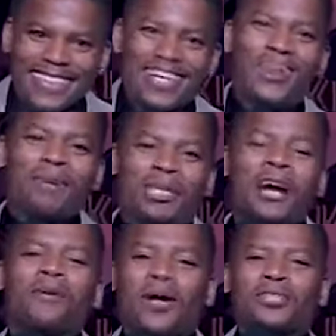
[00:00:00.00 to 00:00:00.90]
You know what I'm
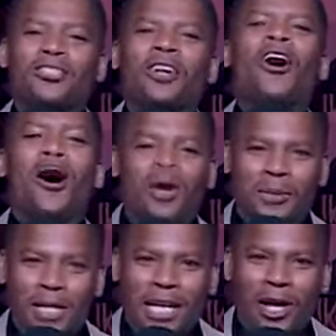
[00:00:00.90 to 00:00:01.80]
talking about. The door
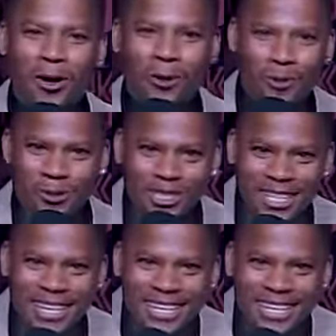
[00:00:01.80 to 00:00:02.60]
always be closed.